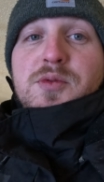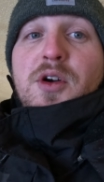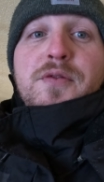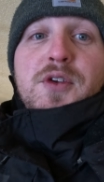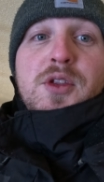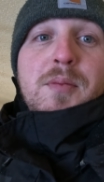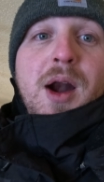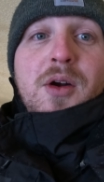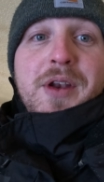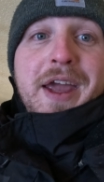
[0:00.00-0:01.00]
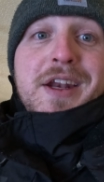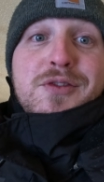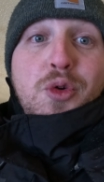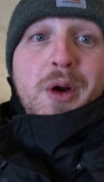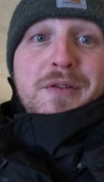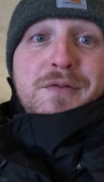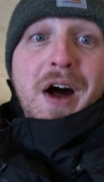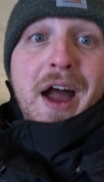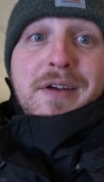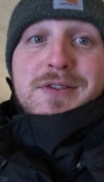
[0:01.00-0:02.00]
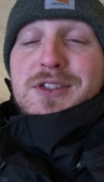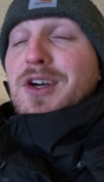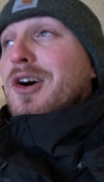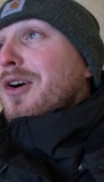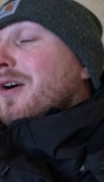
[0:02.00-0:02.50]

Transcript: Real feel tomorrow, -25. So